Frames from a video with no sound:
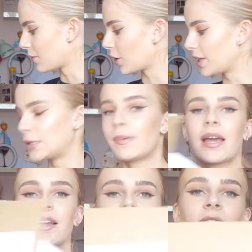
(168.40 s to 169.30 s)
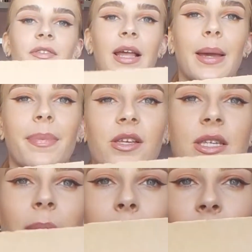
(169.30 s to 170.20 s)
got this big, lovely
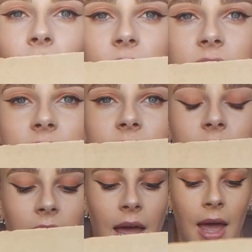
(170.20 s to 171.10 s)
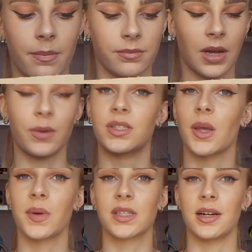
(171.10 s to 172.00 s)
Beauty Bay box. I was so
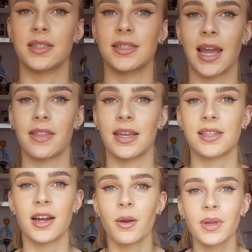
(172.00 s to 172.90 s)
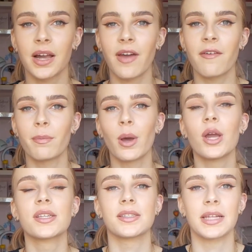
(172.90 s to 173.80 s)
excited to get this. I don't think I've ever
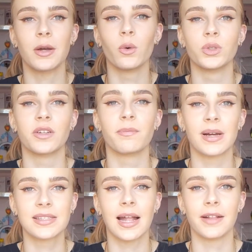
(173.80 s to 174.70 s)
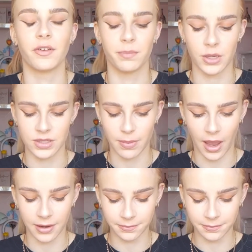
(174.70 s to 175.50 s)
personally ordered for myself off Beauty Bay.